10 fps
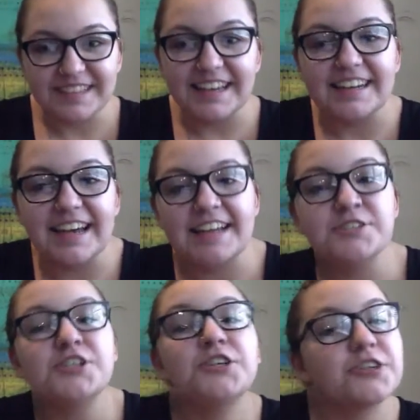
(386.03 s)
In
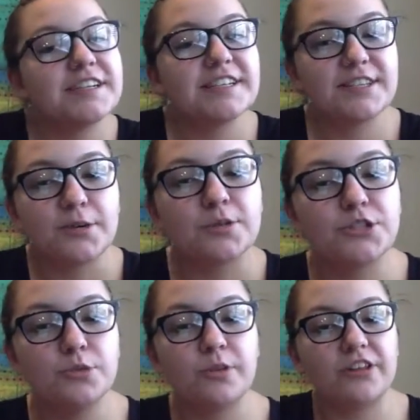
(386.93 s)
ancient Greece, there were
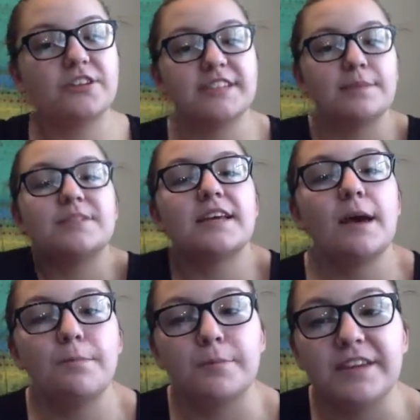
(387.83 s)
two brothers named
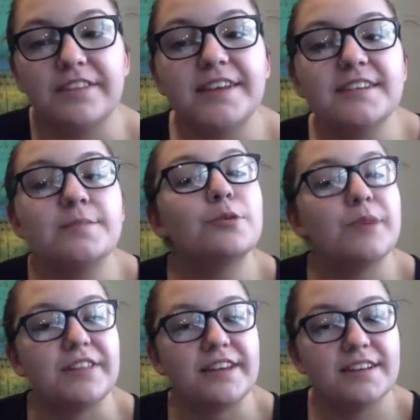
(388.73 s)
Epimetheus and
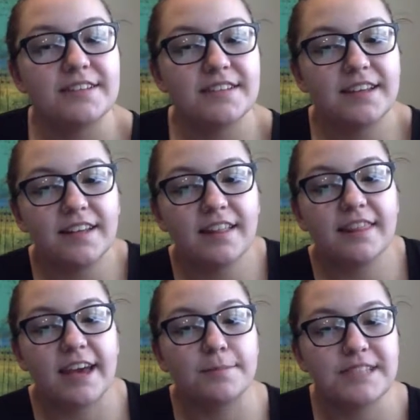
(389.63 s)
Prometheus.
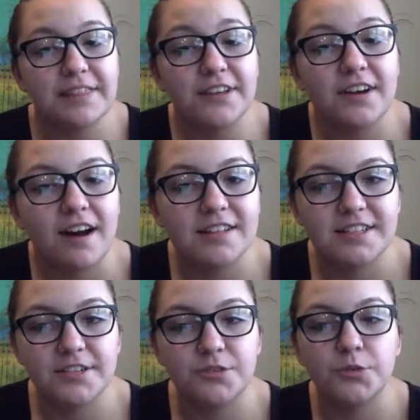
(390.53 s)
They upset the gods
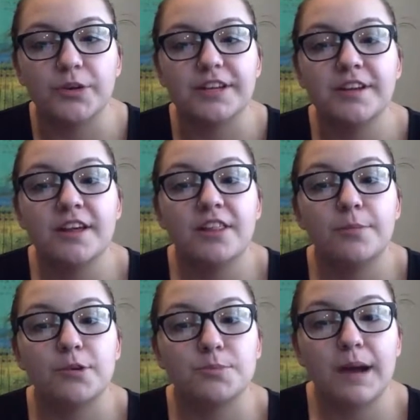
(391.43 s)
and annoyed
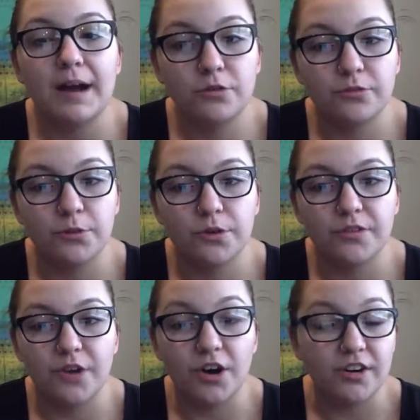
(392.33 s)
the most powerful
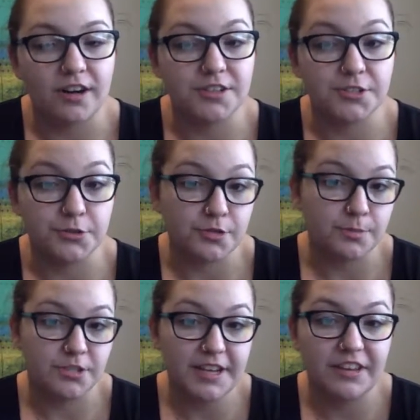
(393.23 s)
of all gods, Zeus
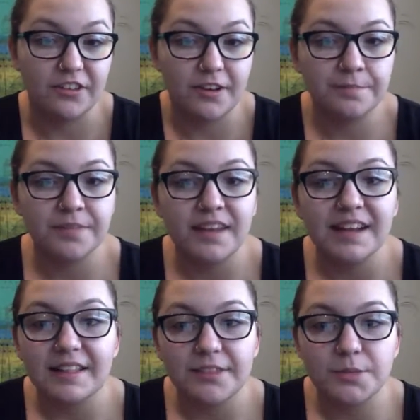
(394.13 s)
in particular.
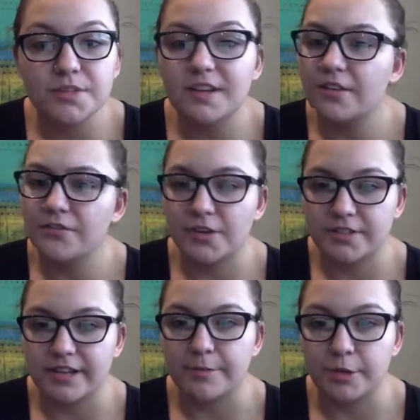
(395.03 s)
This was not the
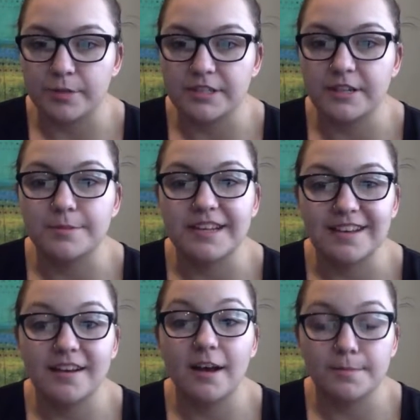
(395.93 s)
first time humans had
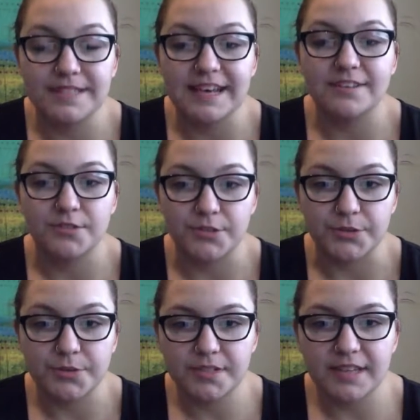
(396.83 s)
upset
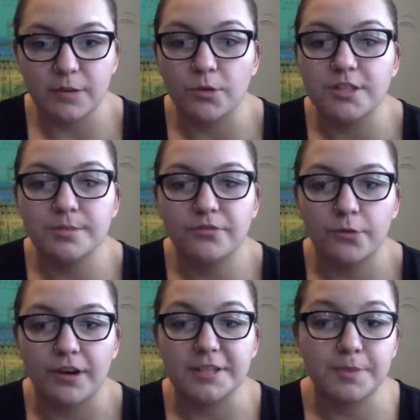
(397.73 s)
Zeus, and once
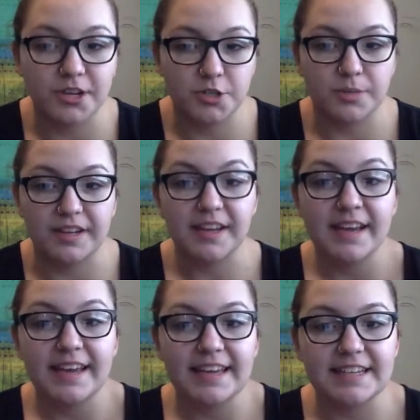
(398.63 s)
before, as punishment,
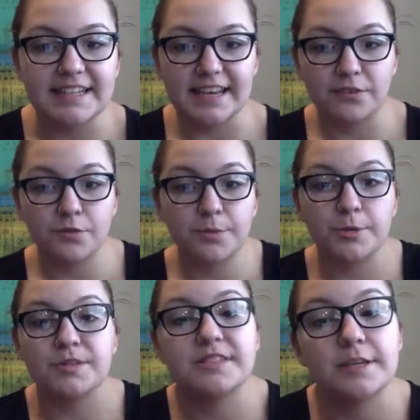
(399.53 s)
he had taken from
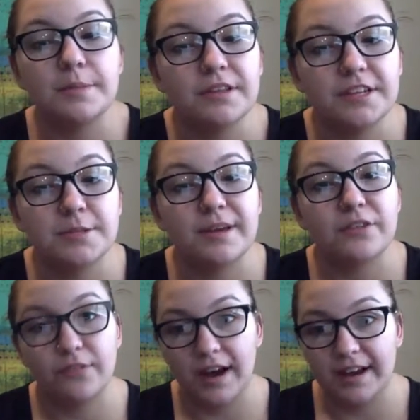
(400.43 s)
humans the ability to
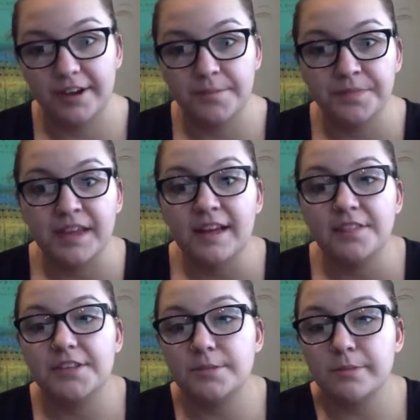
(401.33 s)
make fire.
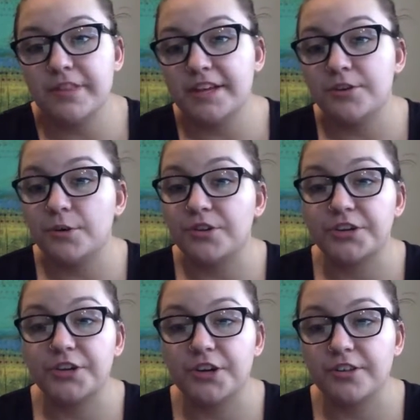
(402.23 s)
This meant they could no
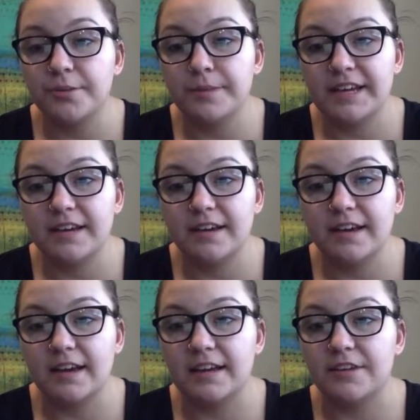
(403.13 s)
longer cook their meat
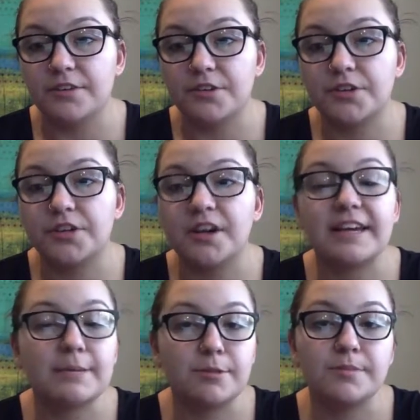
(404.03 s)
and could
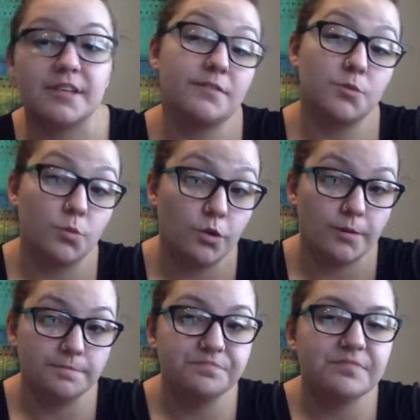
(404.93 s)
not keep themselves
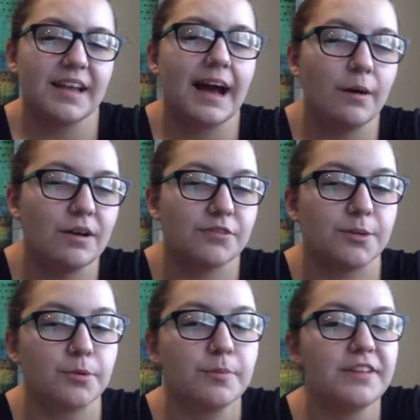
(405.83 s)
warm.
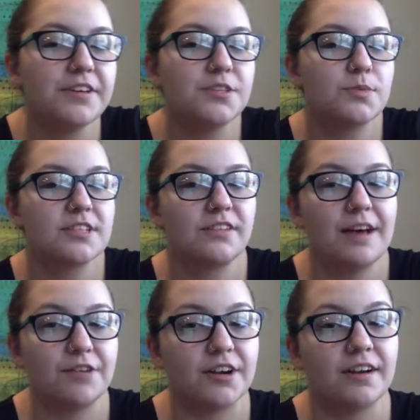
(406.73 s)
However, Prometheus was
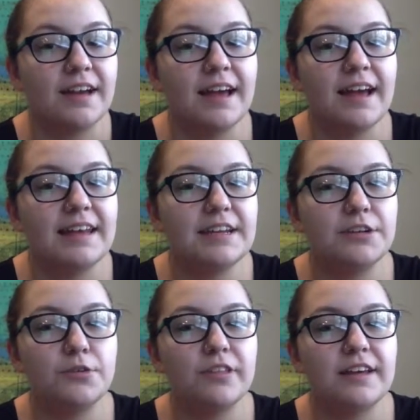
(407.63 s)
clever, and he
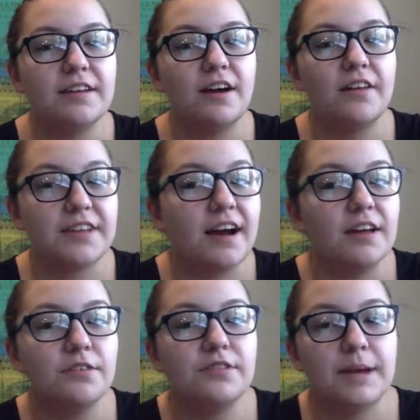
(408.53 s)
knew that on the
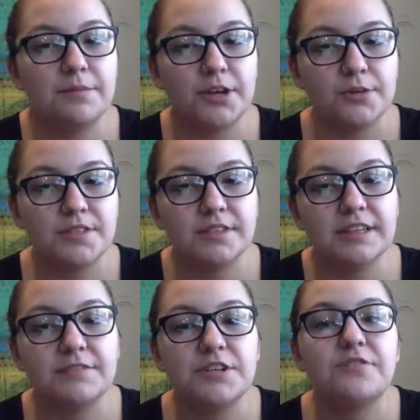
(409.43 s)
Isle of Lemnos
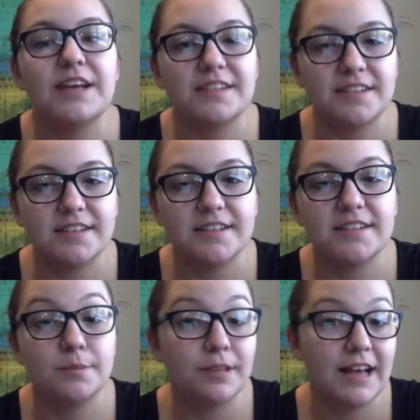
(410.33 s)
lived Hephaestus,
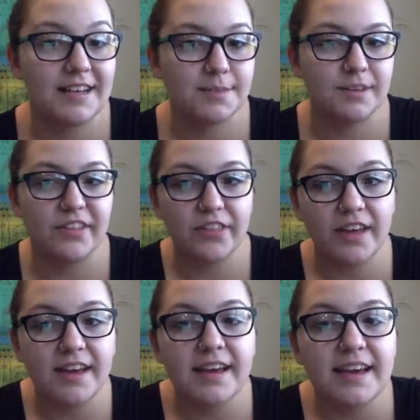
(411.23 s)
the blacksmith.
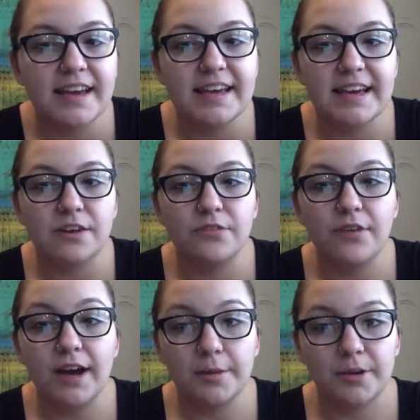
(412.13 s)
He had a
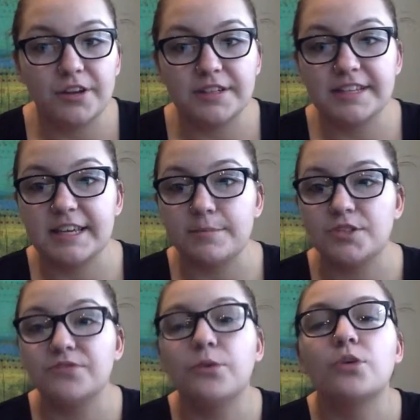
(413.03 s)
fire burning to keep
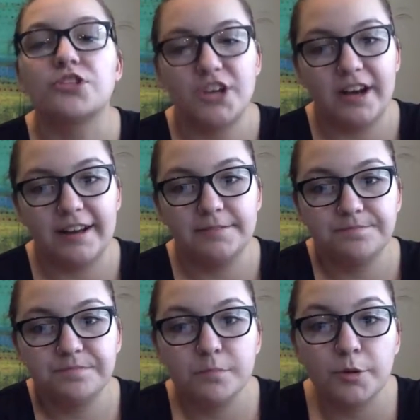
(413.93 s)
his forge hot.
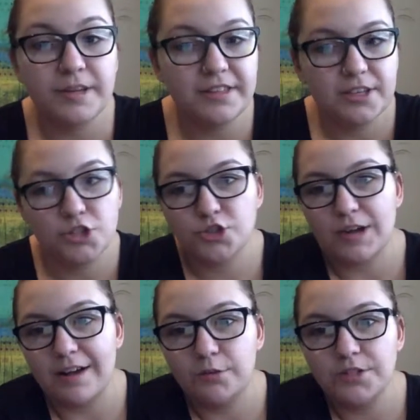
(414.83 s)
Prometheus
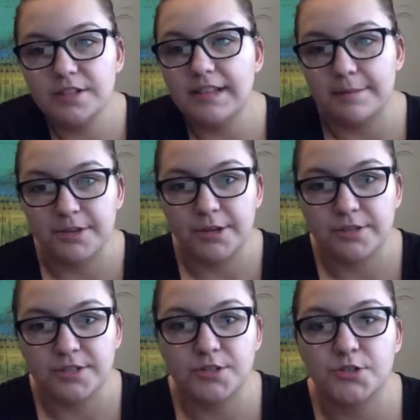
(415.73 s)
traveled to
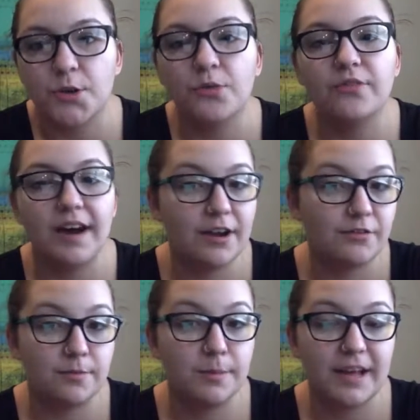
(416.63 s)
Lemnos and stole fire
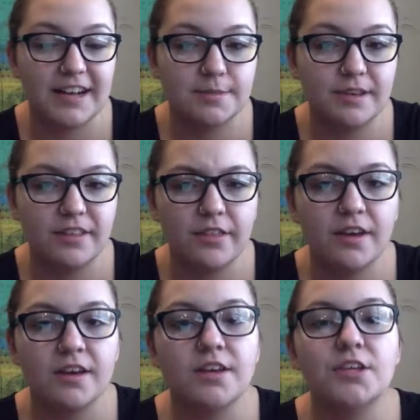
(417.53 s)
from the blacksmith.
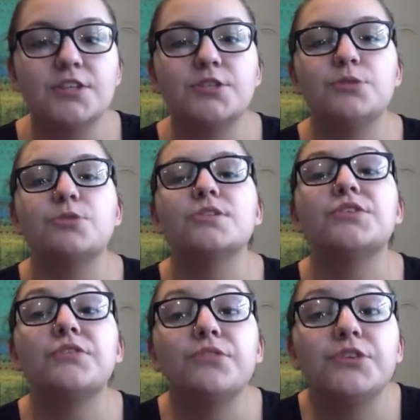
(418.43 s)
Zeus
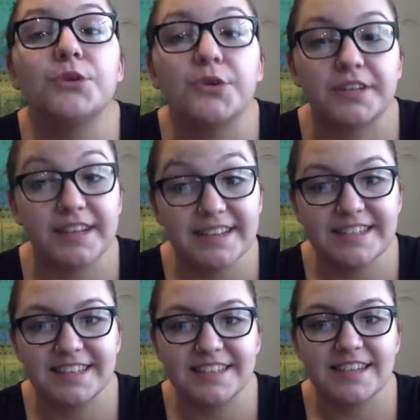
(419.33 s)
was
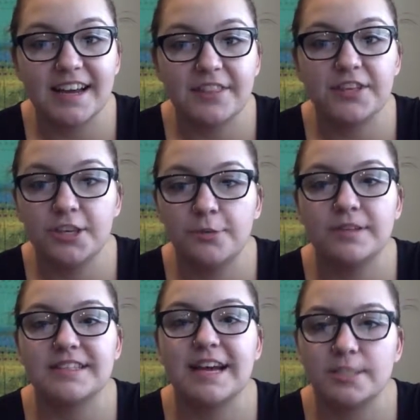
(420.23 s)
furious and decided that
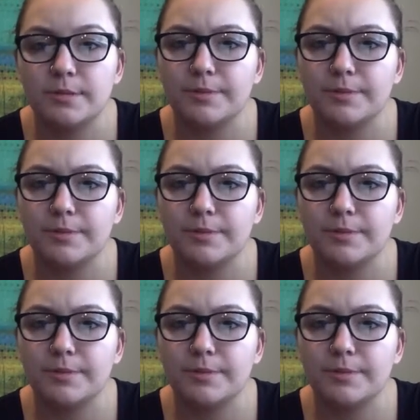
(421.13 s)
humans had to